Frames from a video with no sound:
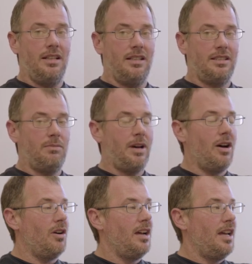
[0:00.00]
It's
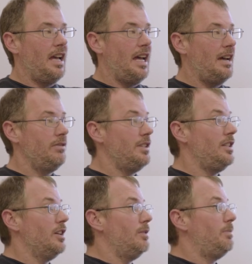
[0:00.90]
about having
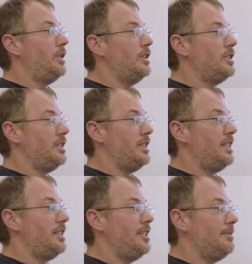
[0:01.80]
the other
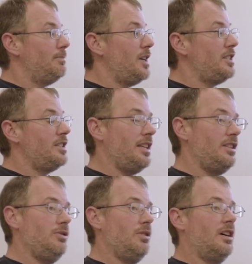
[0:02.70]
person get the impression
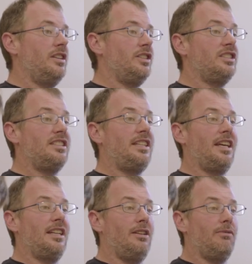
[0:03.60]
that you
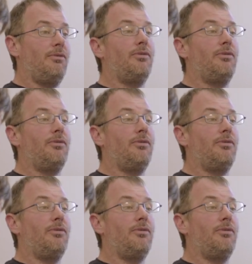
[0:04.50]
understand it